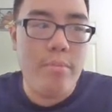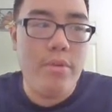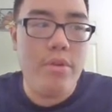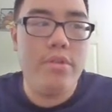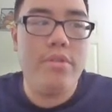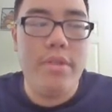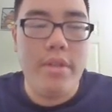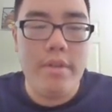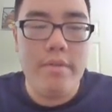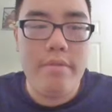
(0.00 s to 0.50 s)

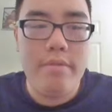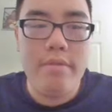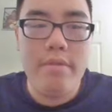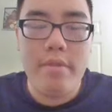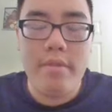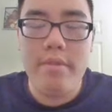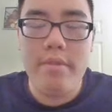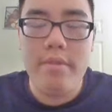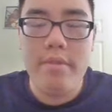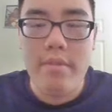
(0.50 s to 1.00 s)

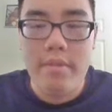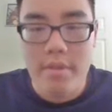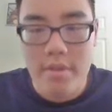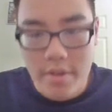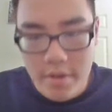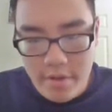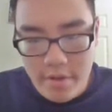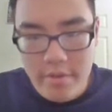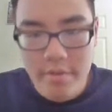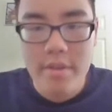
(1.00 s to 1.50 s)
immersive,
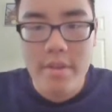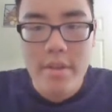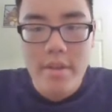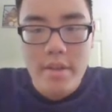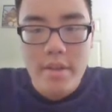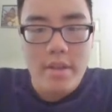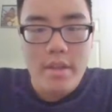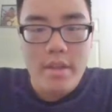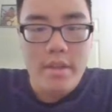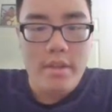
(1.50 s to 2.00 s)

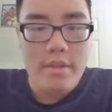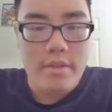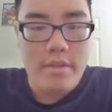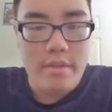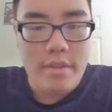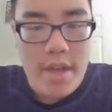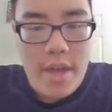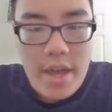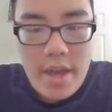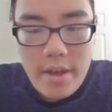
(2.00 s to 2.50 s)

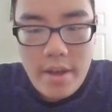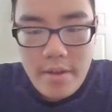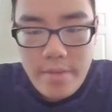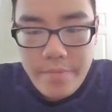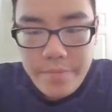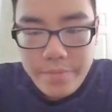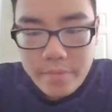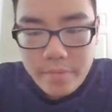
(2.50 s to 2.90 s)
So, yeah.